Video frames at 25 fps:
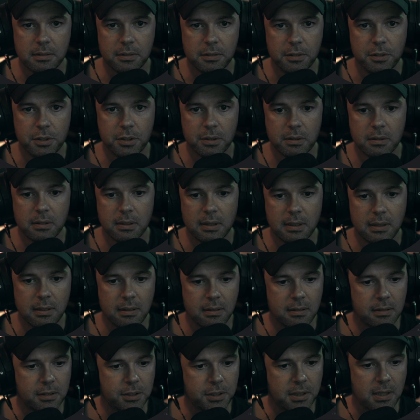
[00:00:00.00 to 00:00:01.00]
drew
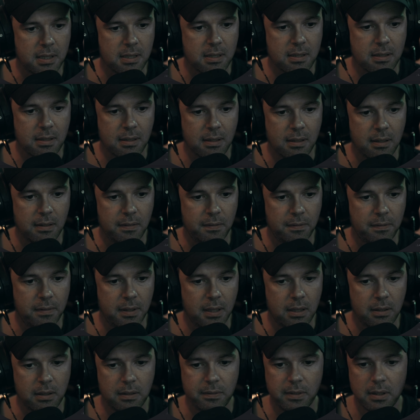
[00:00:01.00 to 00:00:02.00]
in just a
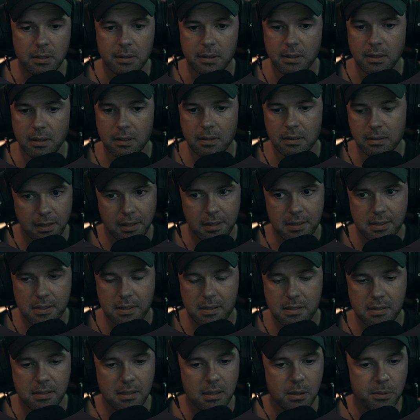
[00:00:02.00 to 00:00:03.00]
very
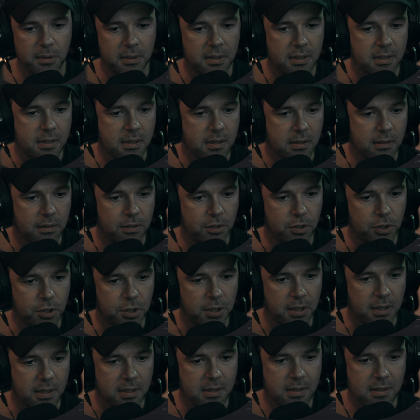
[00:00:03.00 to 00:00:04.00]
easy sequence,
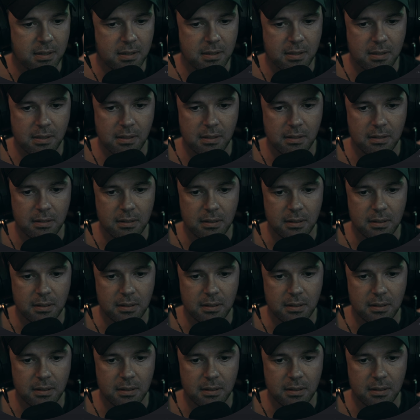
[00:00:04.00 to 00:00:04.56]
just